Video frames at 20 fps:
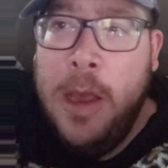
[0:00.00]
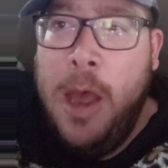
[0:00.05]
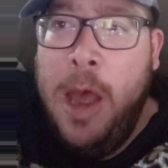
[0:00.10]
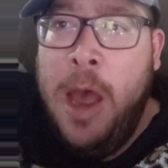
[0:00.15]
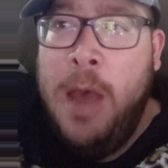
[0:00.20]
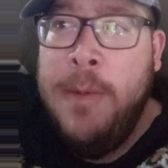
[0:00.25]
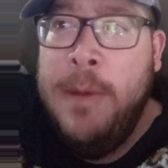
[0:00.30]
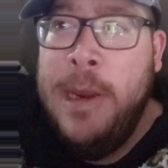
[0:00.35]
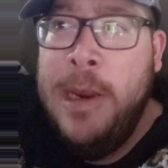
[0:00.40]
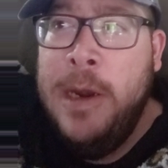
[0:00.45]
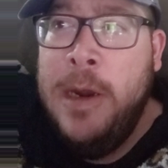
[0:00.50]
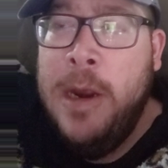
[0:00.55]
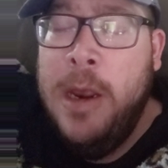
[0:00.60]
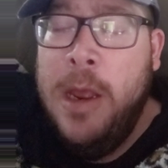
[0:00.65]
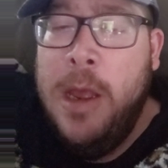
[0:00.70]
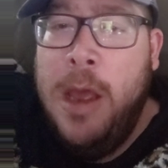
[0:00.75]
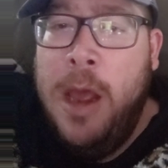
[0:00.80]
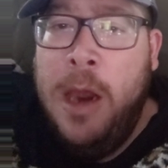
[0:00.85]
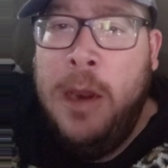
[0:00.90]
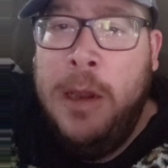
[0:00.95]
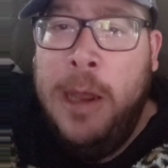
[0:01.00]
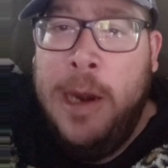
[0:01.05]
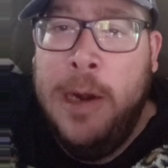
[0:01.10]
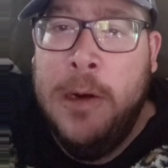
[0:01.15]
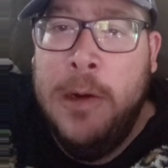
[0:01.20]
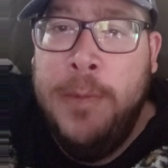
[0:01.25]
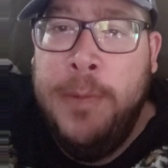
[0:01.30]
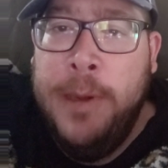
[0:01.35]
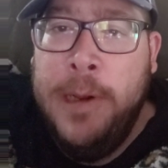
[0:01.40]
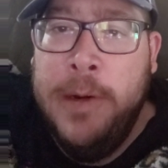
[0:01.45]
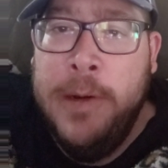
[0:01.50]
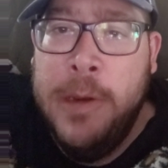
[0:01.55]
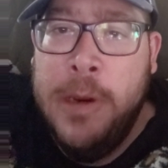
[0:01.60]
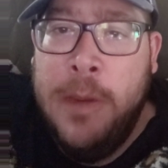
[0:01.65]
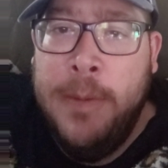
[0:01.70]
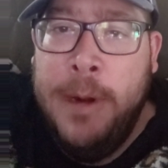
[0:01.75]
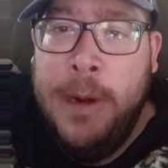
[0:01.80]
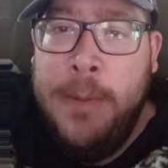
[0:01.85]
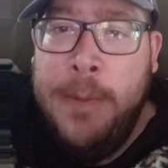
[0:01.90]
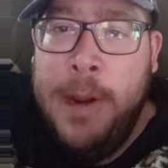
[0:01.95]
I mean, a lot of good players
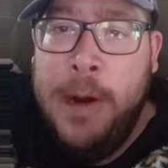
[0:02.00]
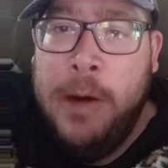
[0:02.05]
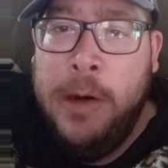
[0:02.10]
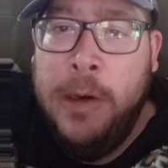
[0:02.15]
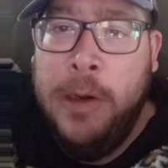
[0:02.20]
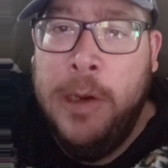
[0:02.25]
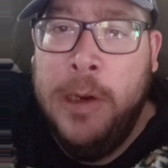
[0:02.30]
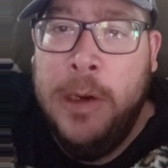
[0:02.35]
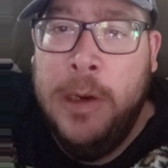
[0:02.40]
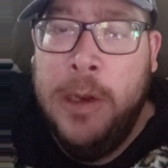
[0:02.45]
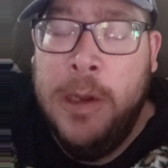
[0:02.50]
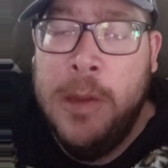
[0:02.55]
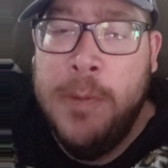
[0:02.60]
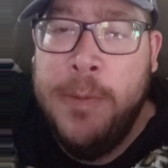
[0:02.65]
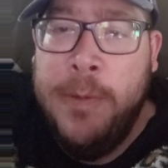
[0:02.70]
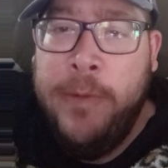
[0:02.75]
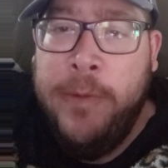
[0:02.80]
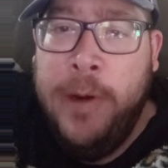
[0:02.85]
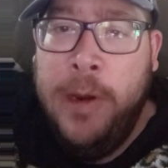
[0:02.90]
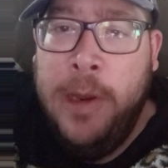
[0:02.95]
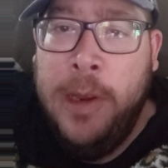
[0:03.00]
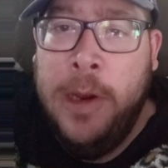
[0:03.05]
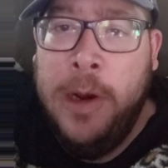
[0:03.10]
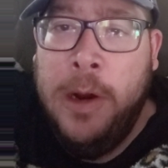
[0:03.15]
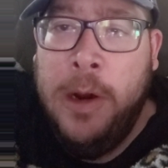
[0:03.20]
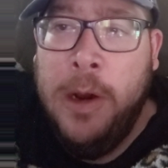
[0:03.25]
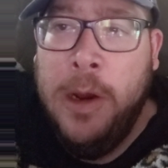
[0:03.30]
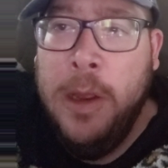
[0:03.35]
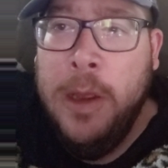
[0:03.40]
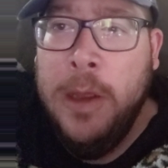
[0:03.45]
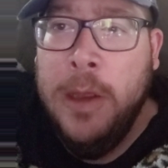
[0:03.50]
come out of Maryland. Let's be real here.